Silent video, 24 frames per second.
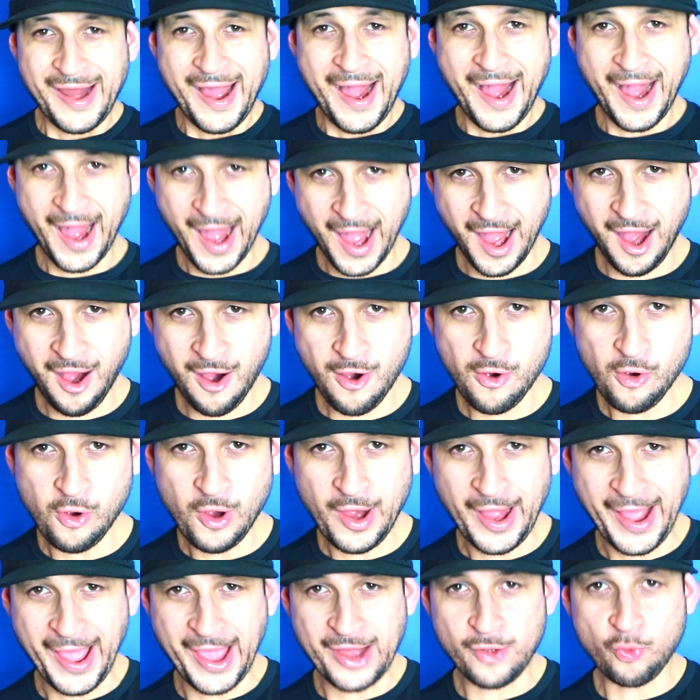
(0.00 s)
how
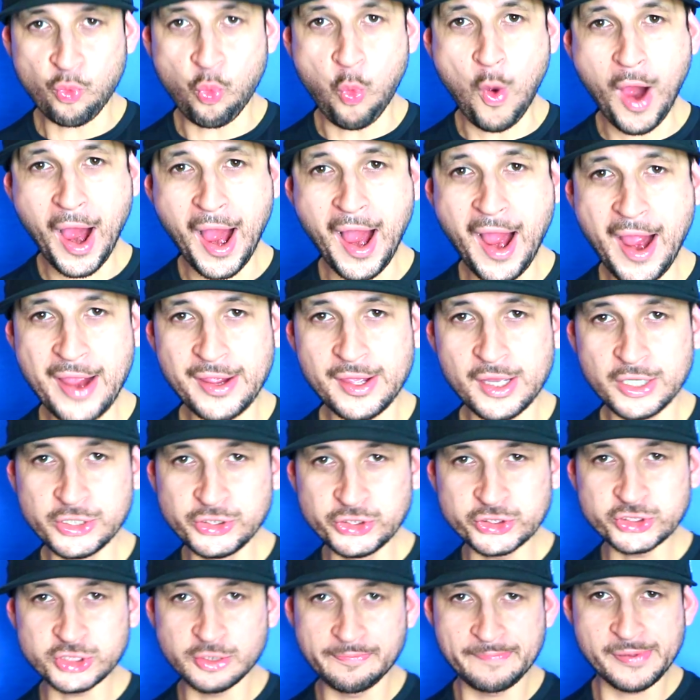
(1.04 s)
and why you
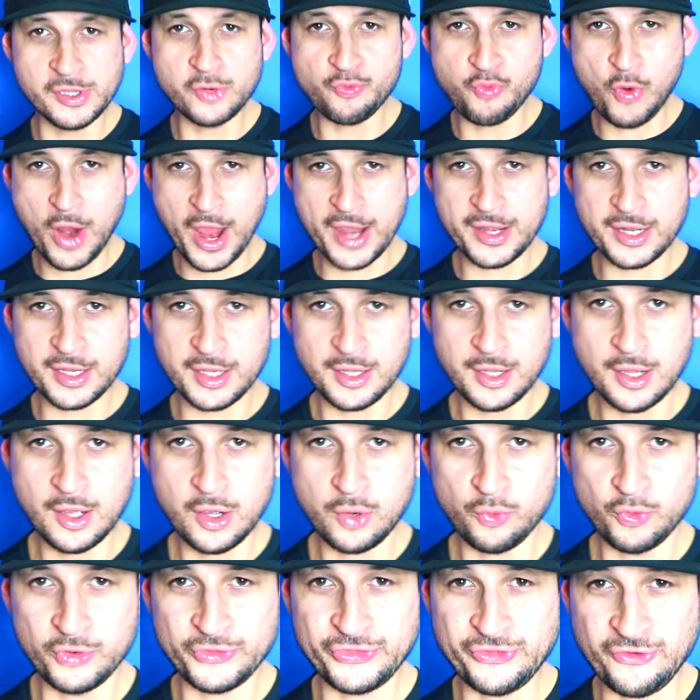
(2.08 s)
should be ready
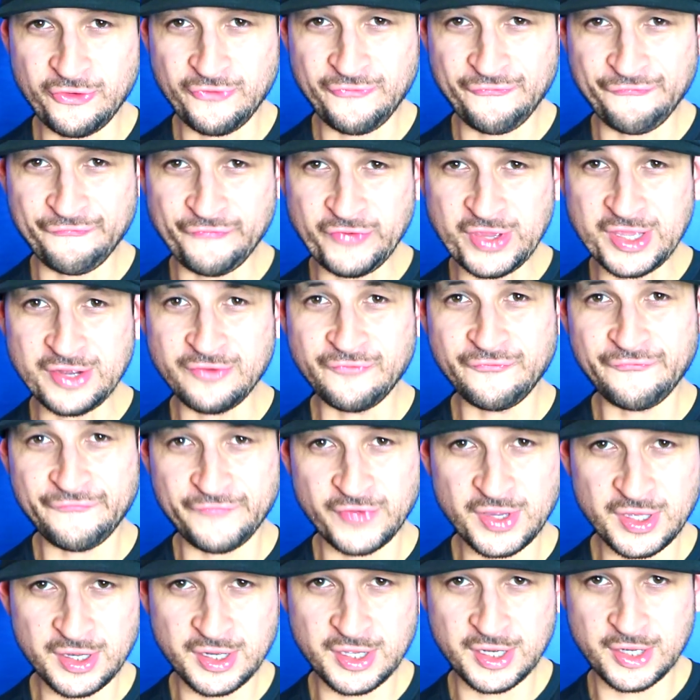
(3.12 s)
with your feet
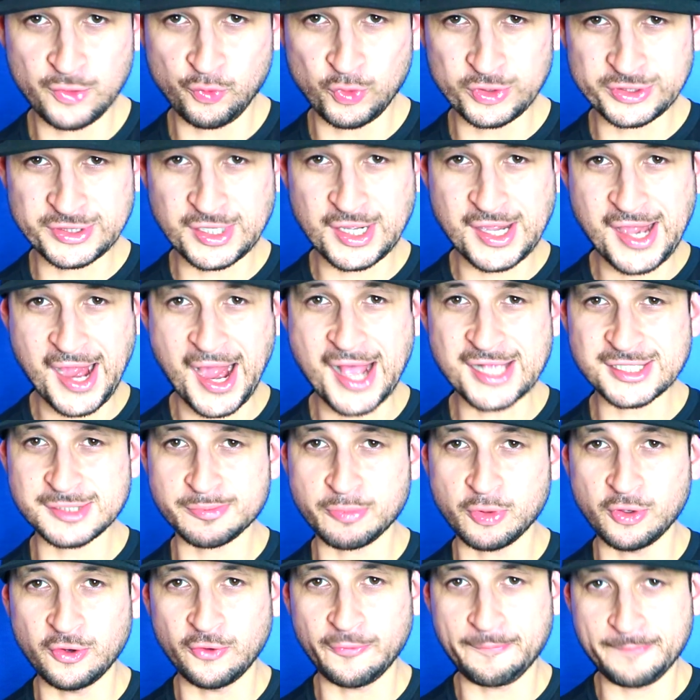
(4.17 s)
fitted with the
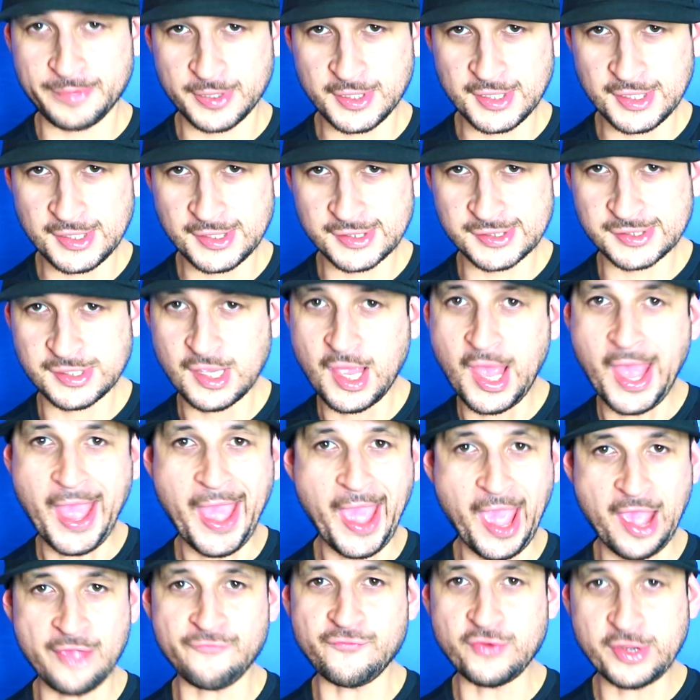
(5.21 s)
gospel of peace
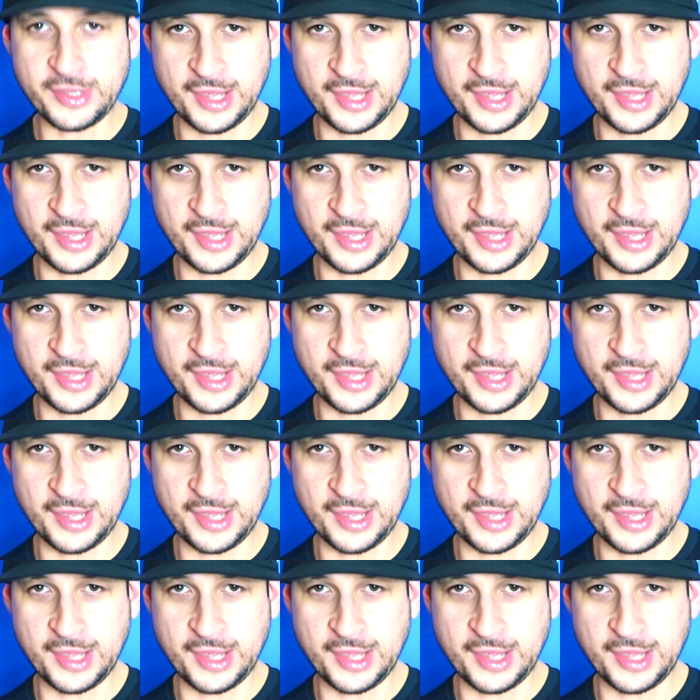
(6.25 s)
every